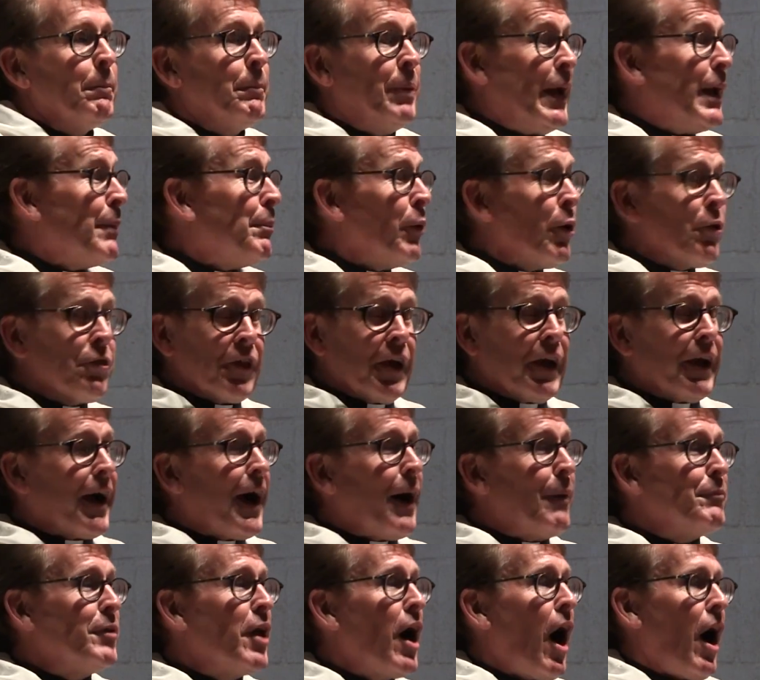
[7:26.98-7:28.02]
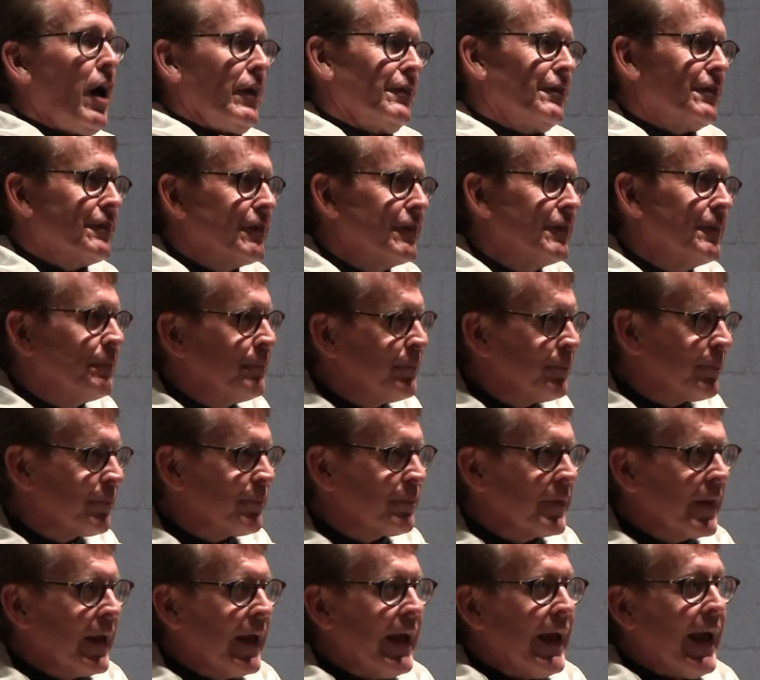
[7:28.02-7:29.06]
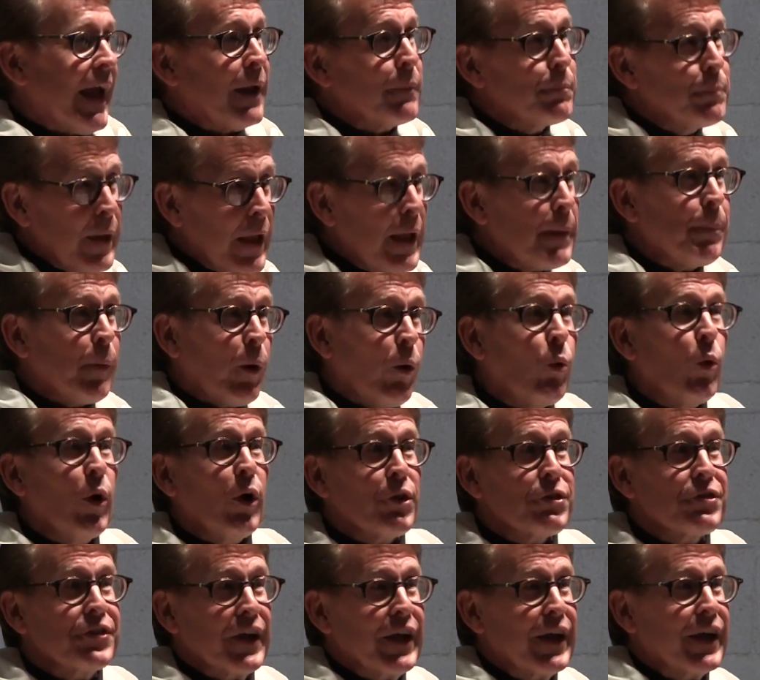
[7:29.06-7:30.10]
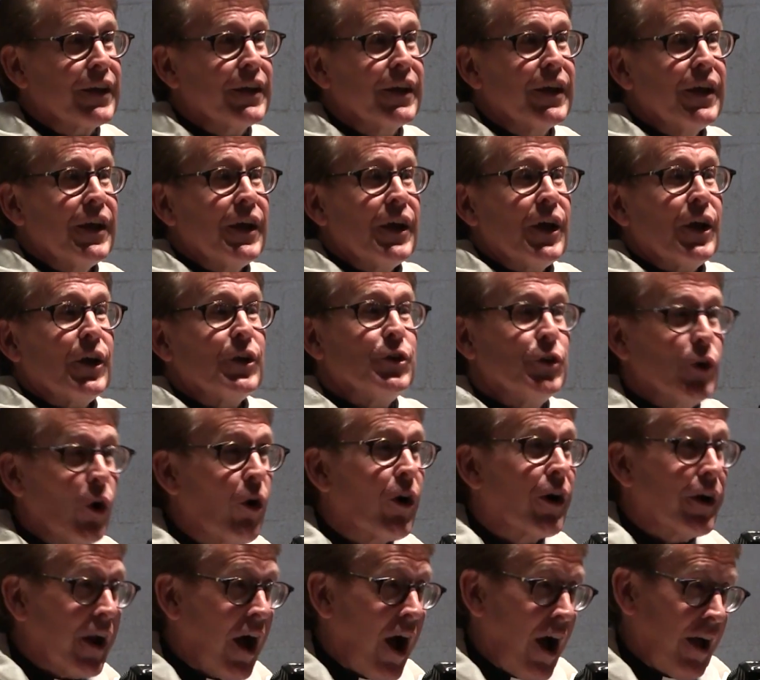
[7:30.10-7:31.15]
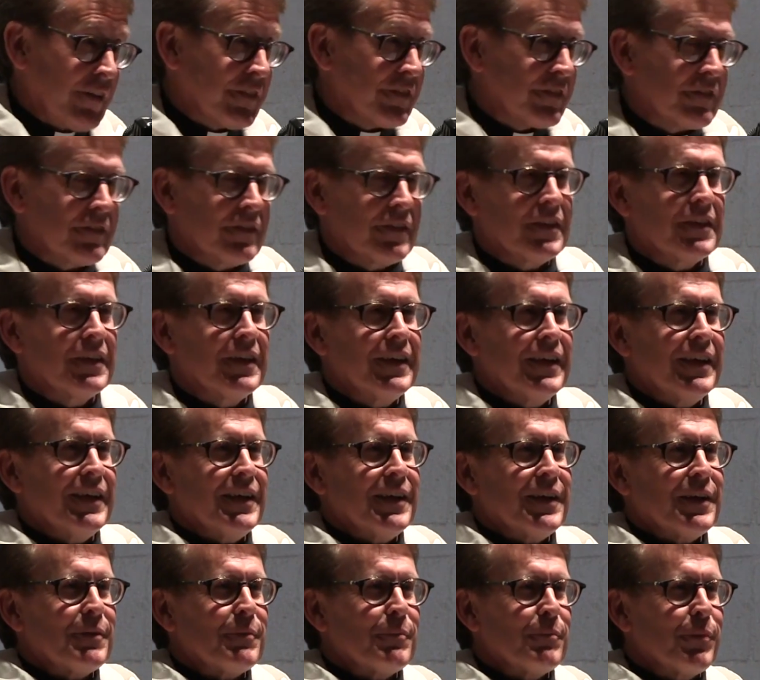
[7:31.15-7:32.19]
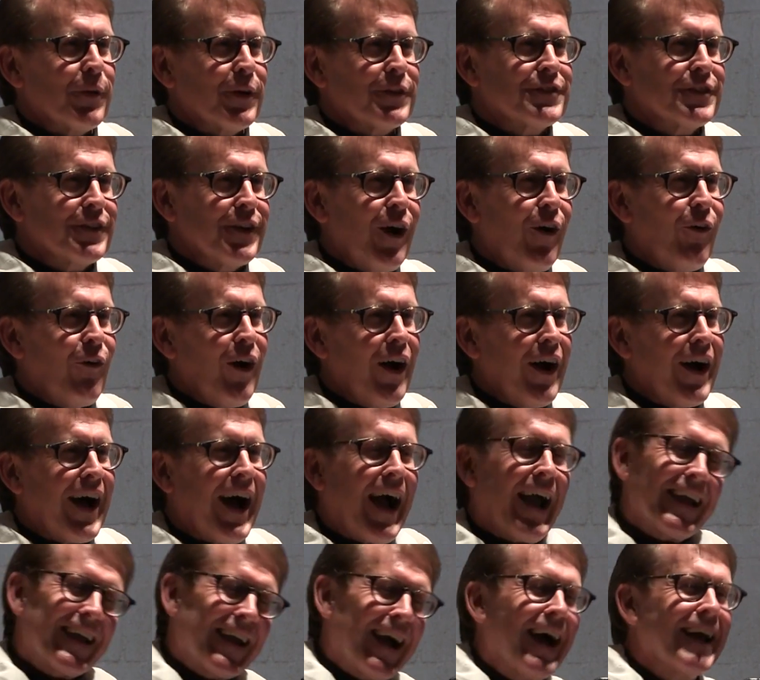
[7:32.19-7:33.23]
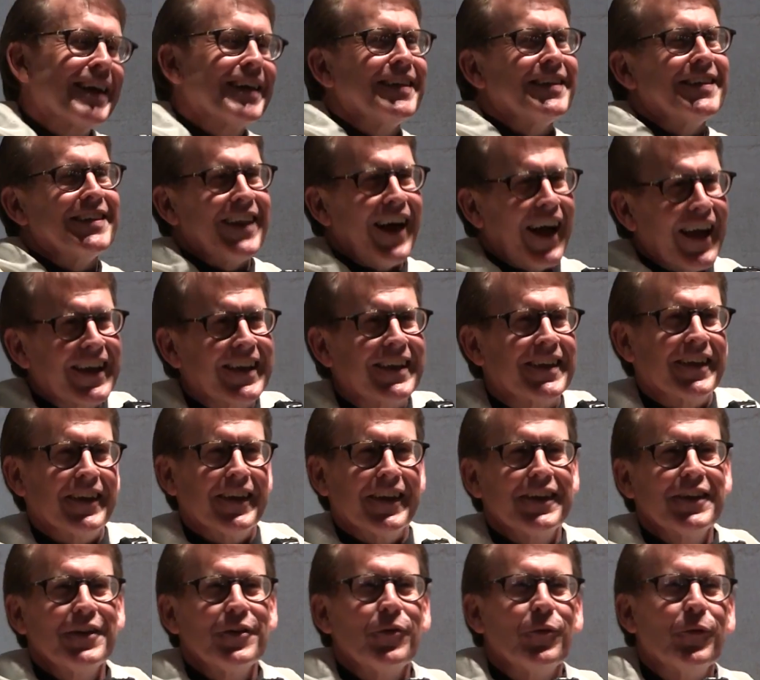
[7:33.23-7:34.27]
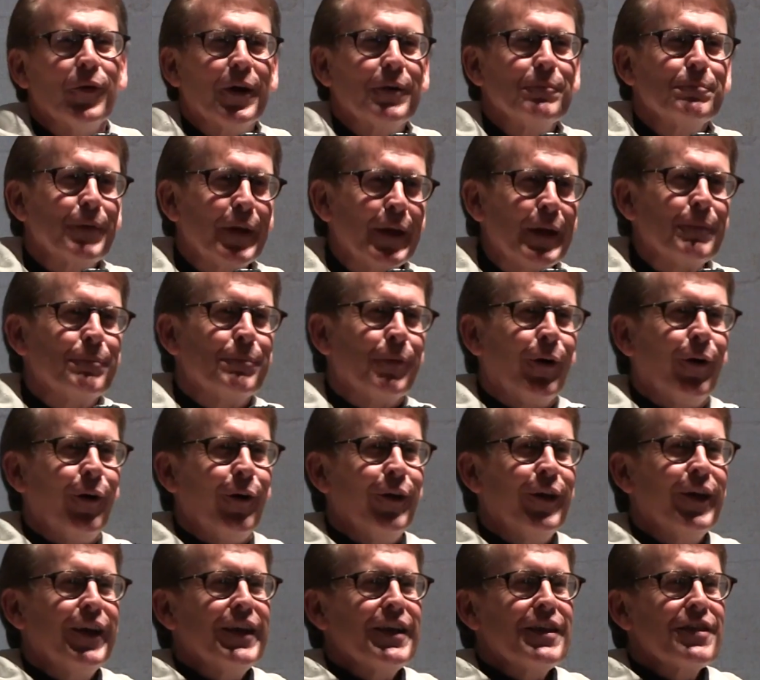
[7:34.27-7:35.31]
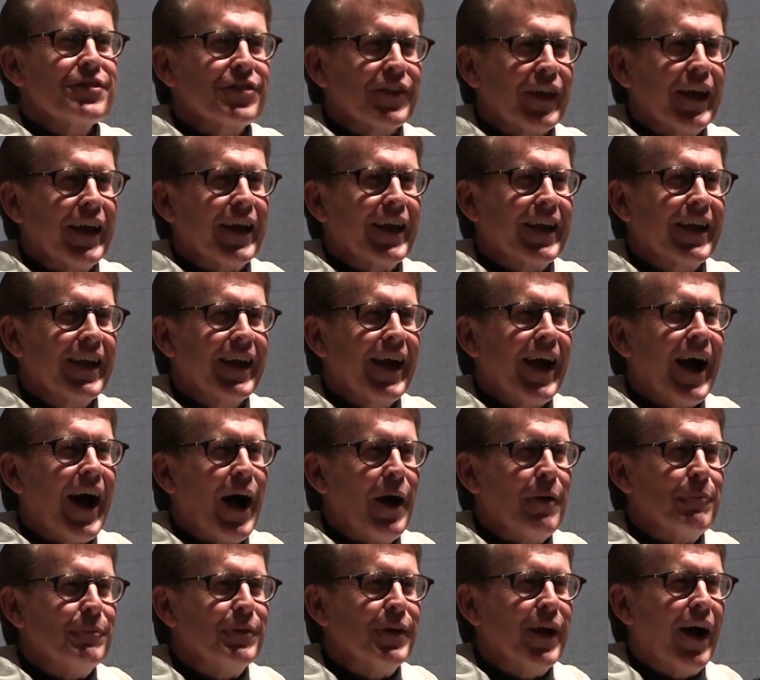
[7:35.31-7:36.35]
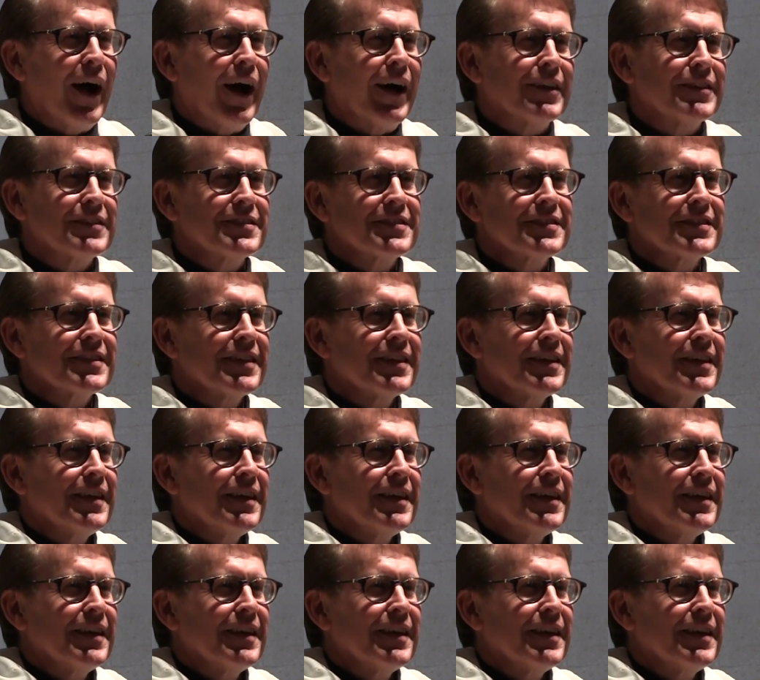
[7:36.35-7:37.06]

People think I'm nuts, and people will think you're nuts. But you know what? I kind of like it when people think I'm nuts.